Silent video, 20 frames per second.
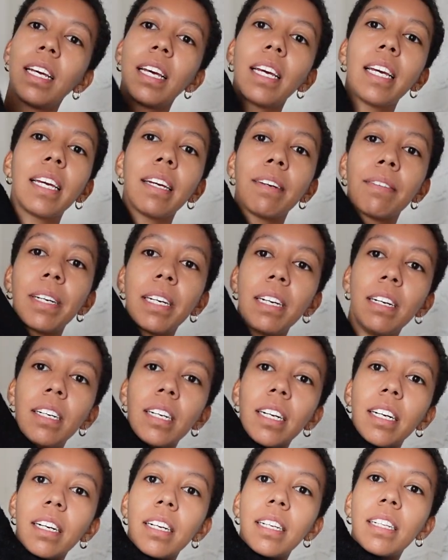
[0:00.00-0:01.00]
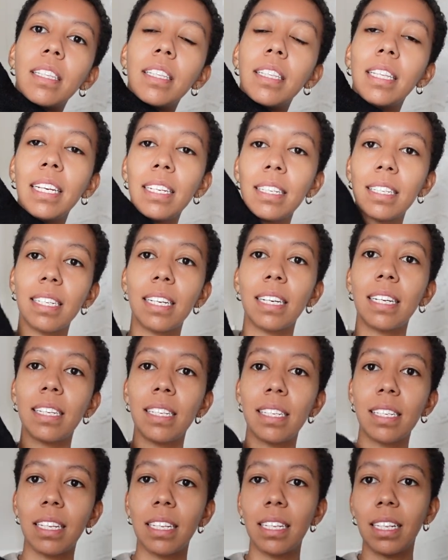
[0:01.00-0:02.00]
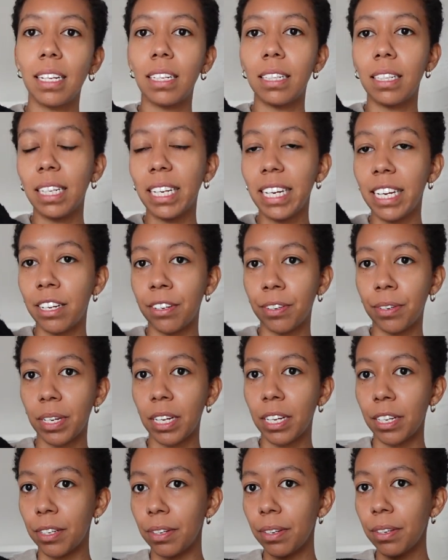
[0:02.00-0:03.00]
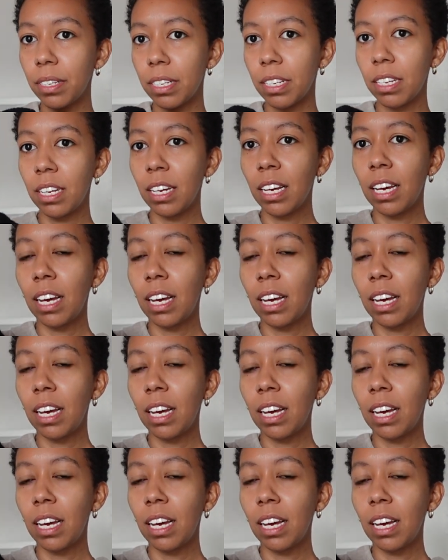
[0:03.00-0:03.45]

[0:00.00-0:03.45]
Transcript: Here we are. This is the Leo coat,